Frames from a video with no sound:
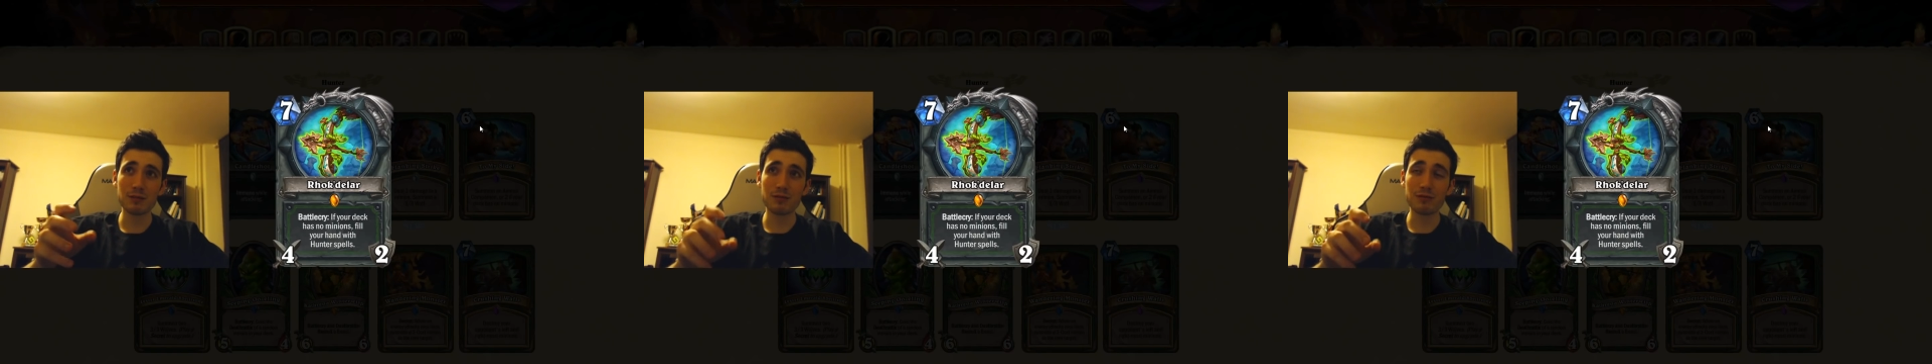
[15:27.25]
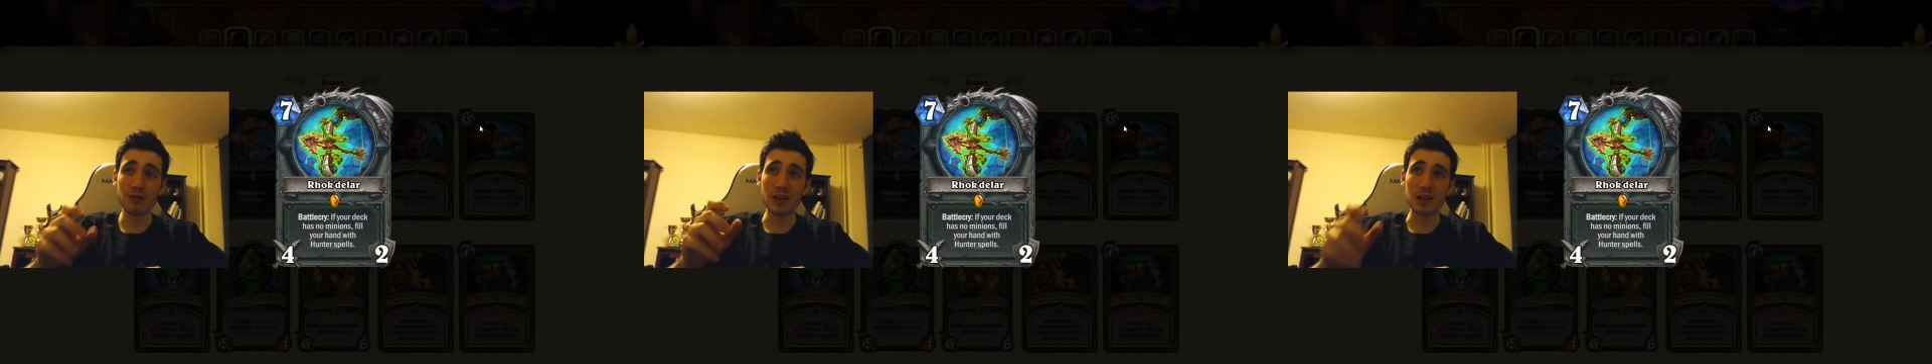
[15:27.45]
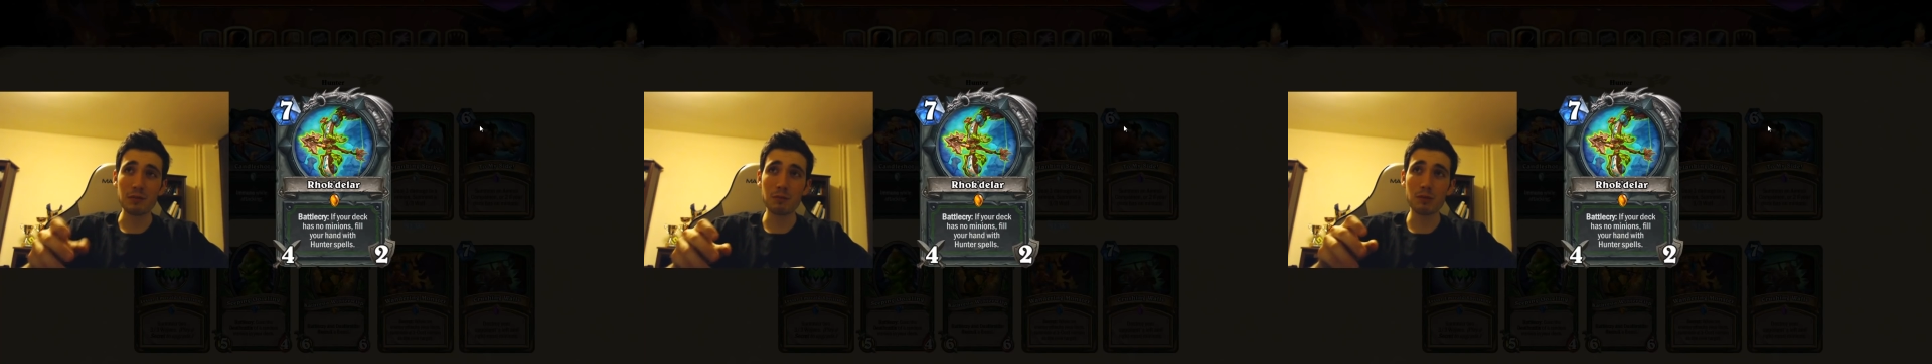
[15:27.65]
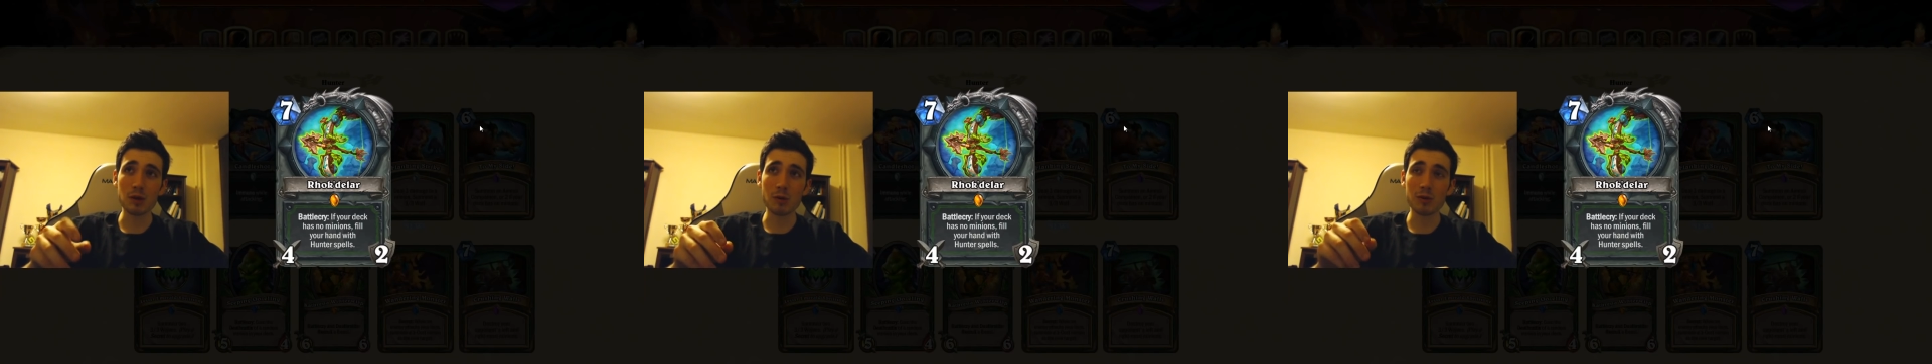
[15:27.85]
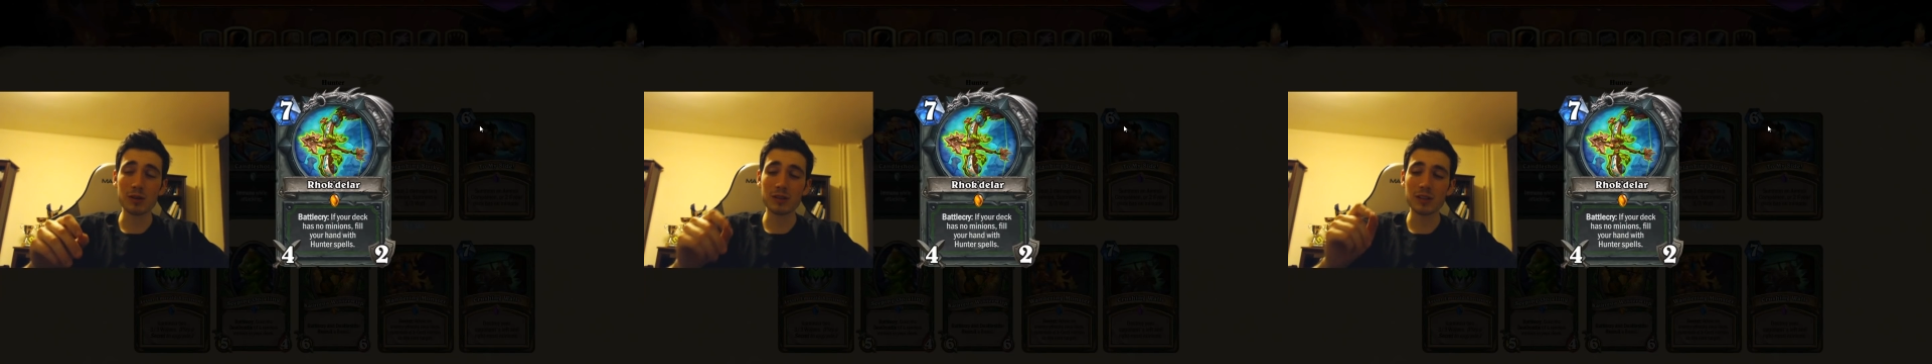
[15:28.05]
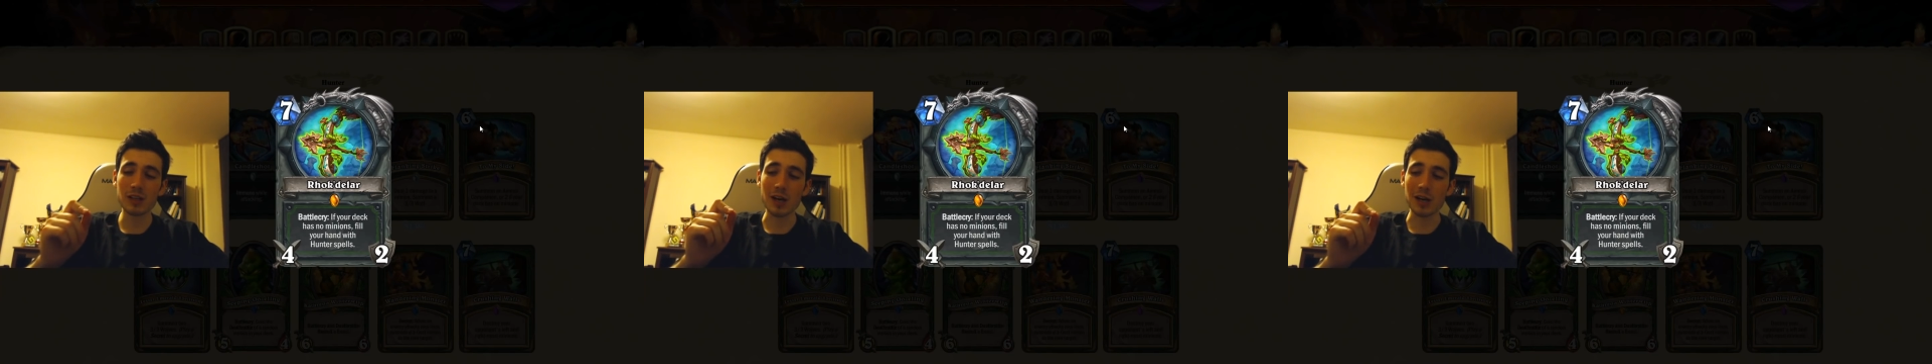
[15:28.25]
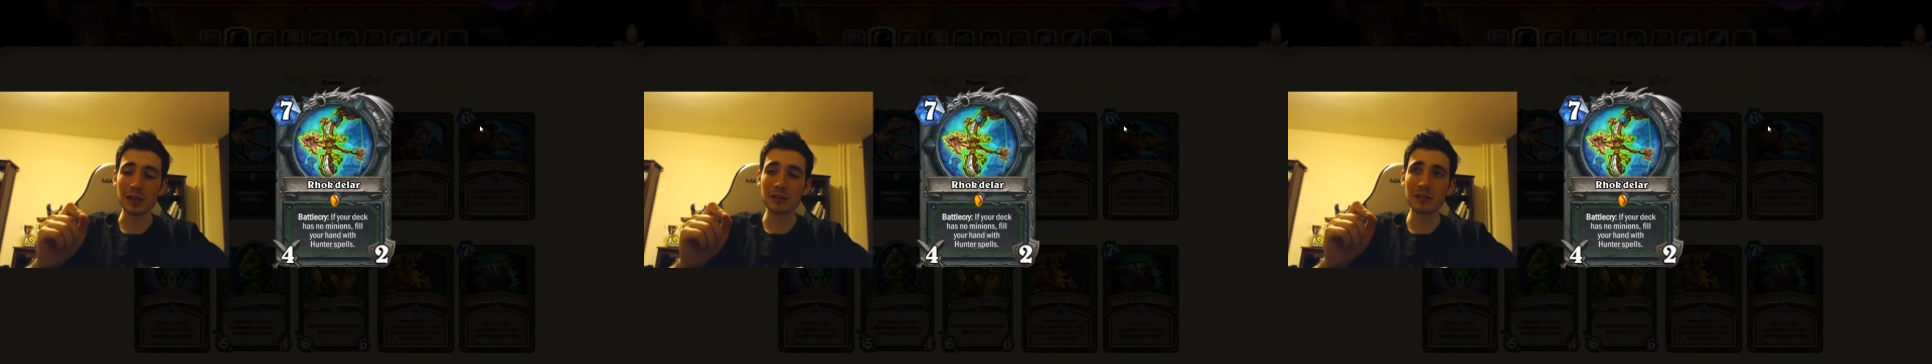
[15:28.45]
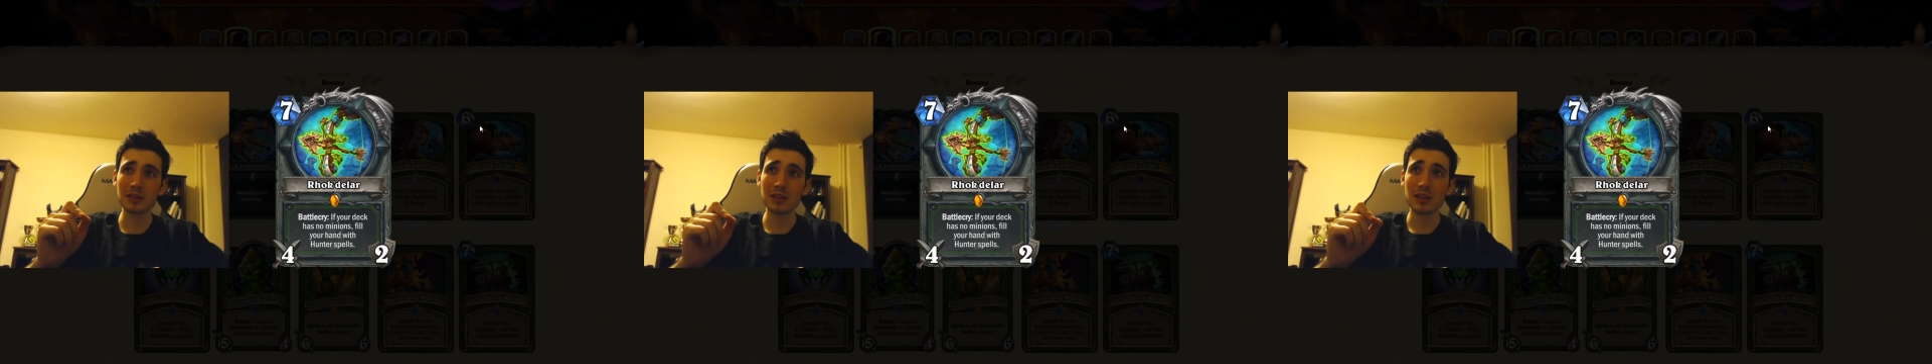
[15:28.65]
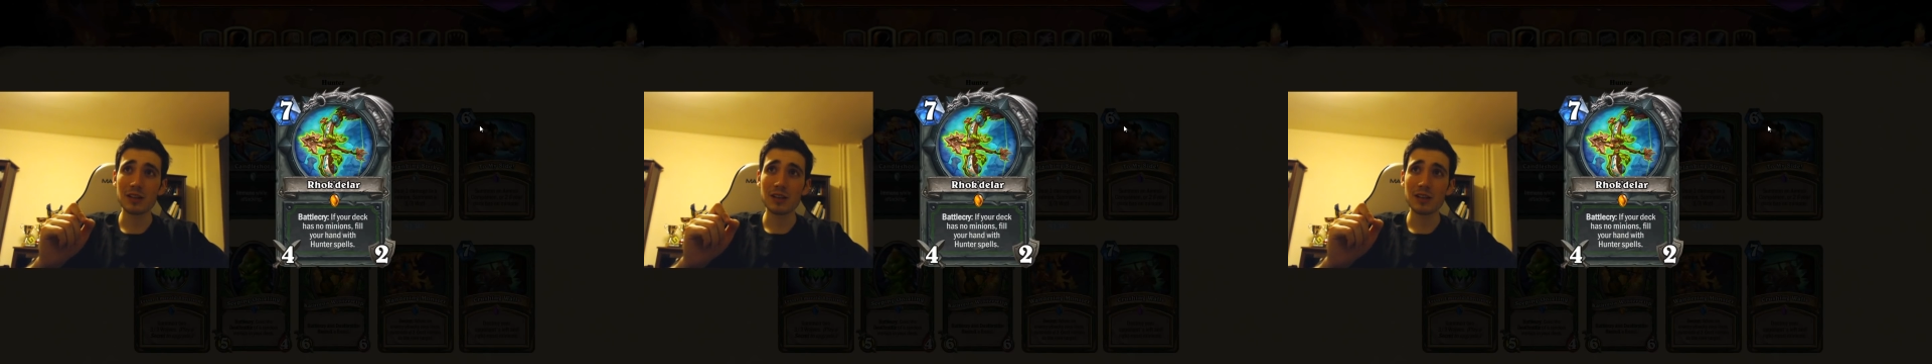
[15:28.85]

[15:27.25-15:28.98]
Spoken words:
very broken card